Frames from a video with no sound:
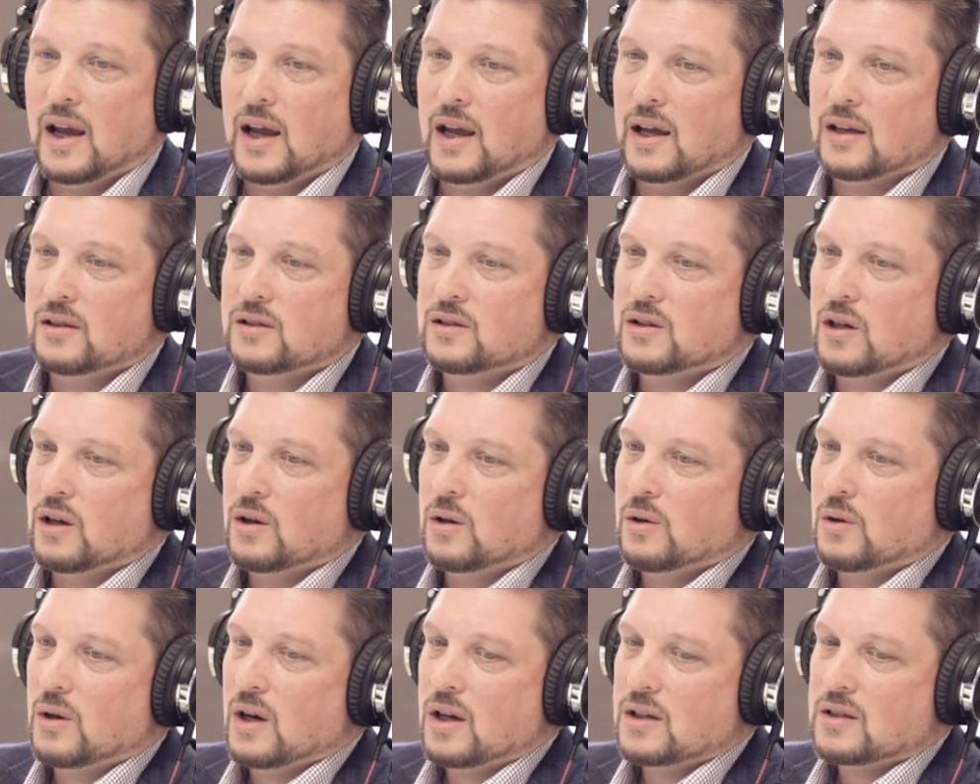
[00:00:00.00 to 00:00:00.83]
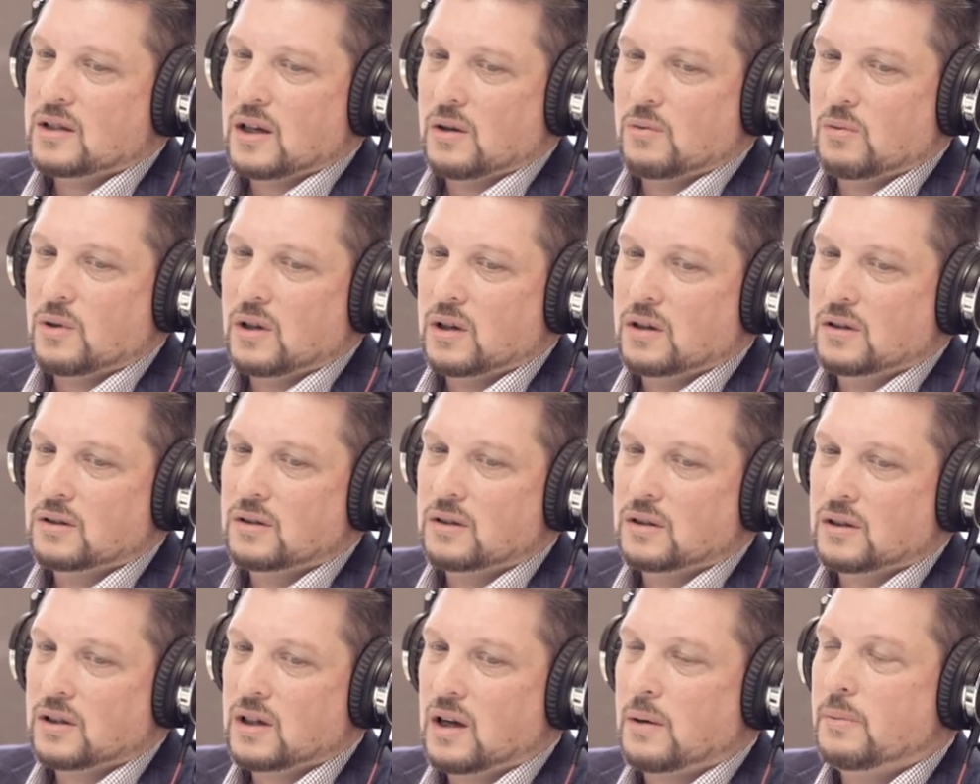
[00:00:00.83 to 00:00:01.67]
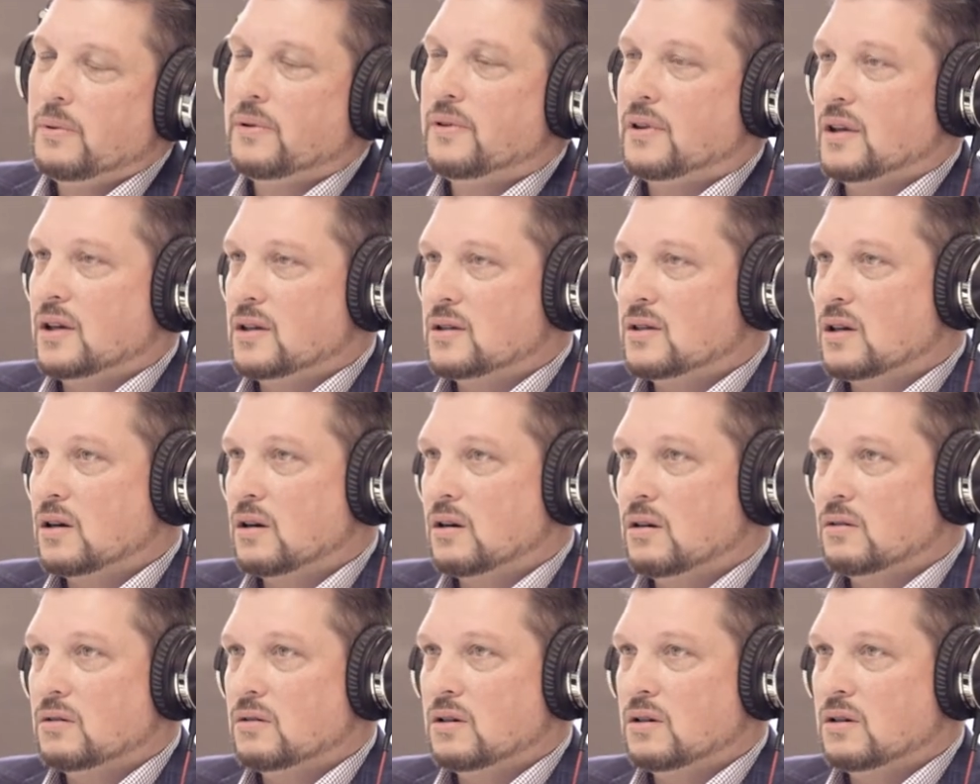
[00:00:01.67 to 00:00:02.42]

And so yep. I said, well, a couple things here.